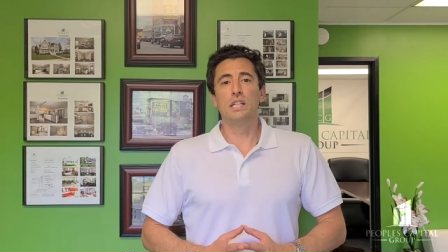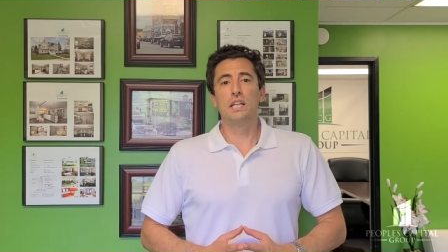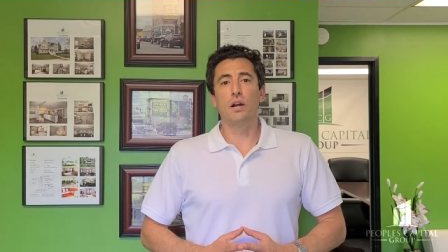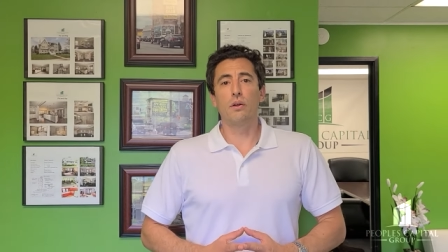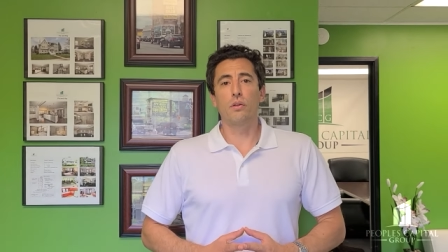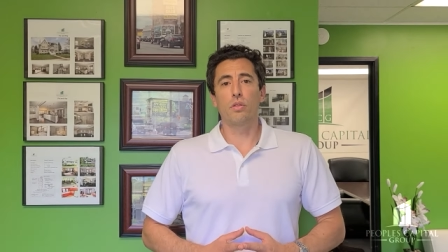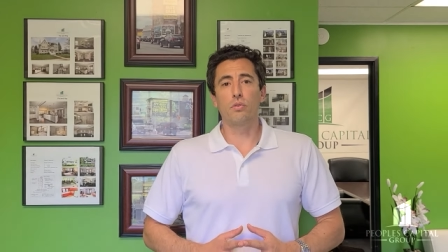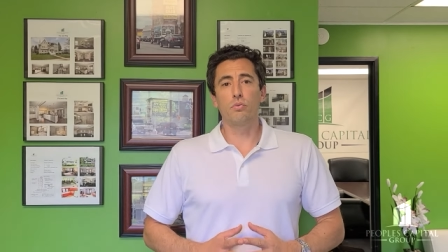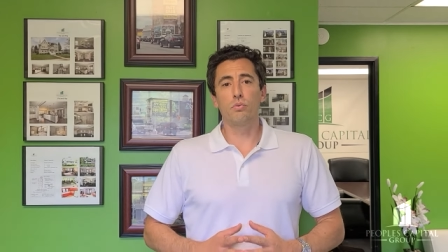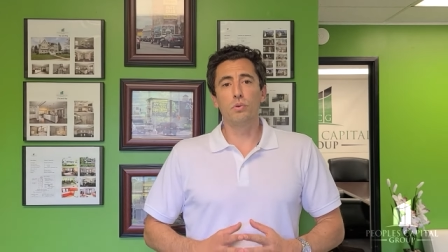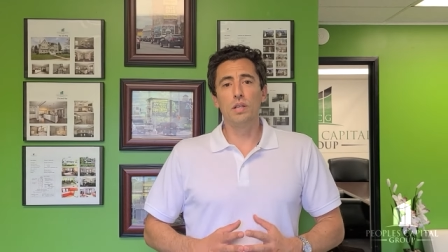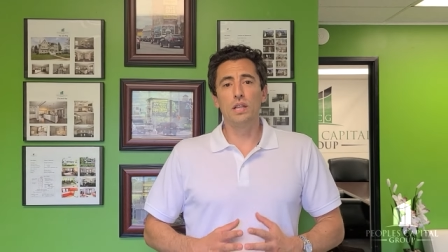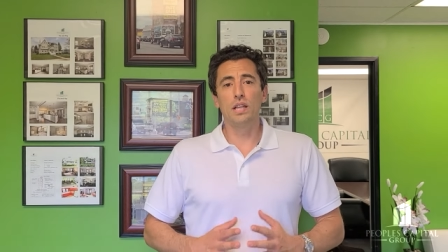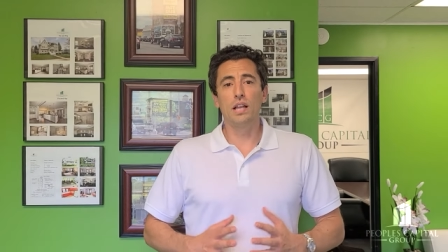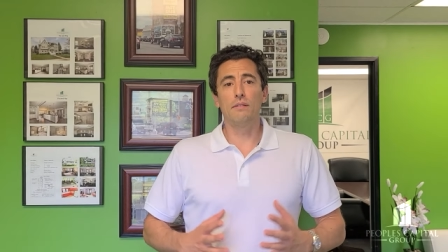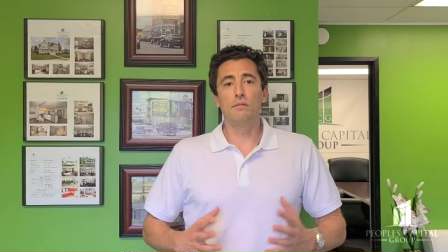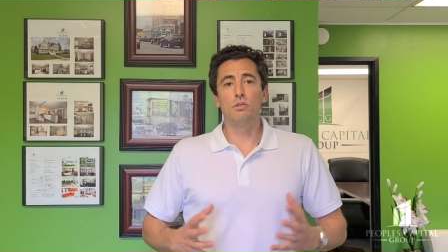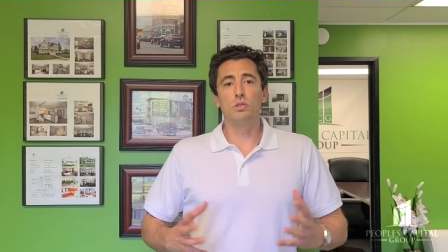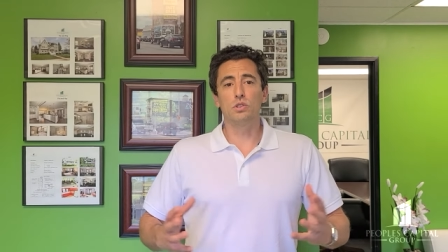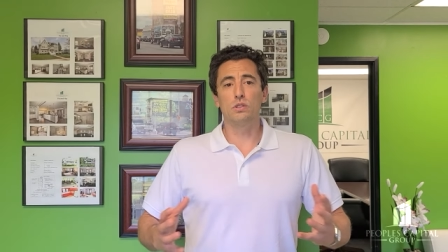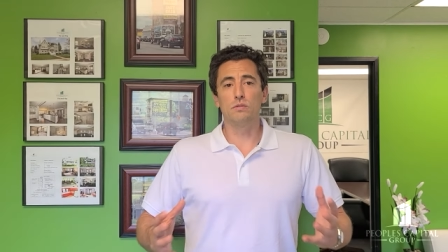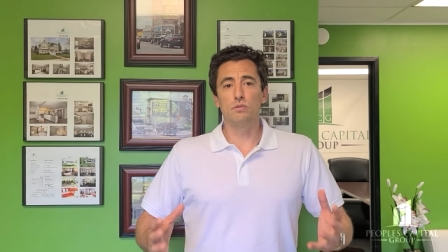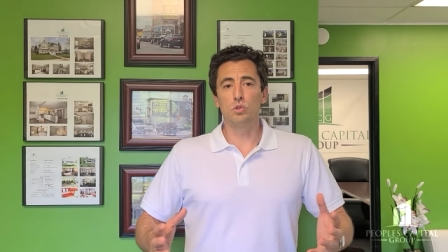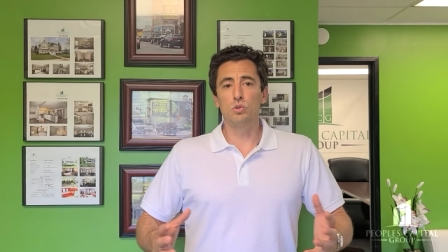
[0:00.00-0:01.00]
our three
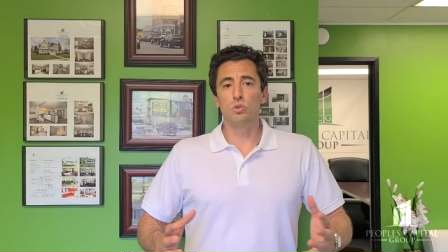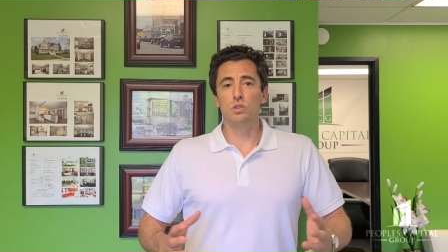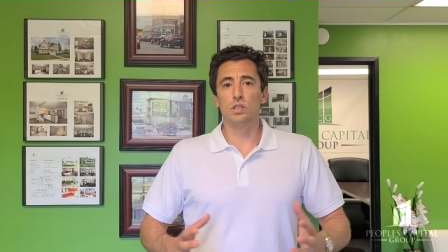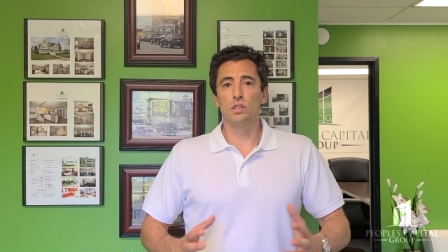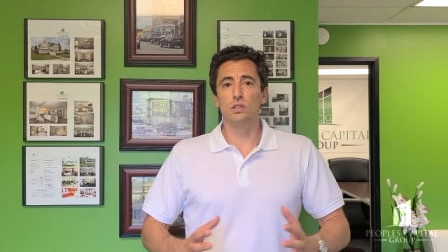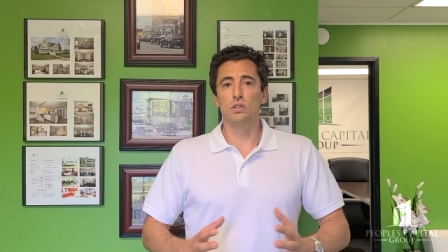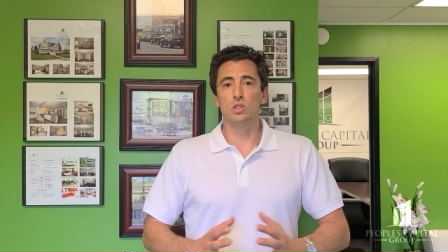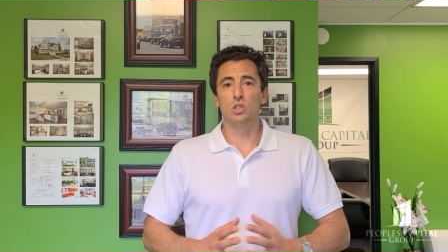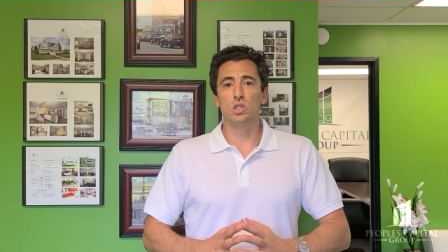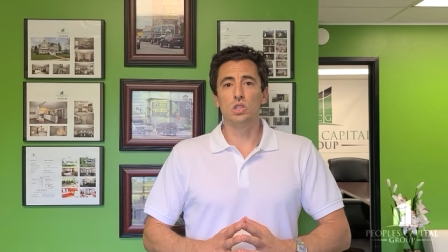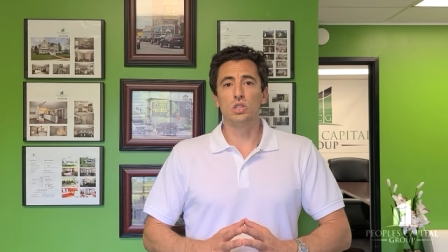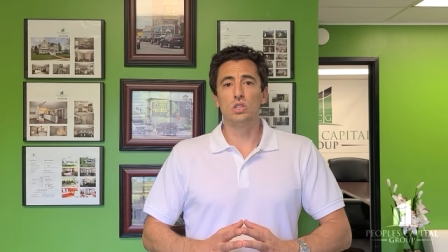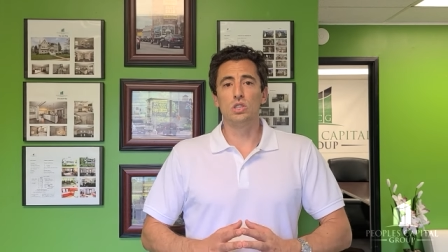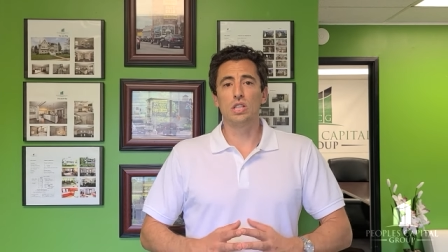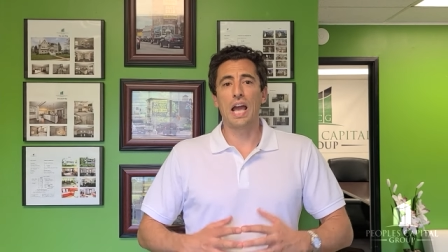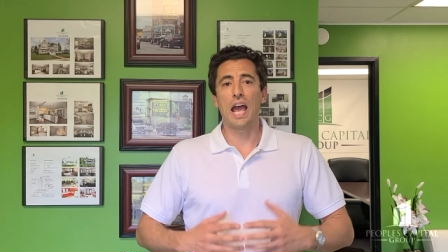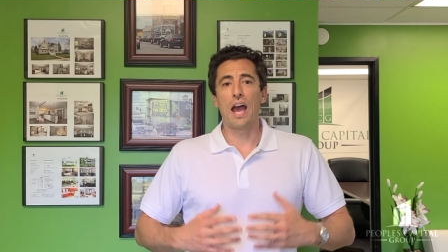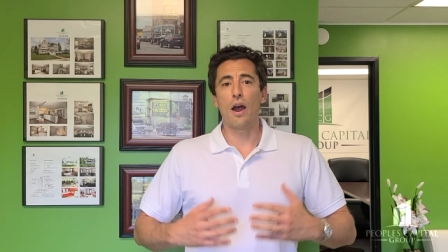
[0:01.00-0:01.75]
levels of due diligence,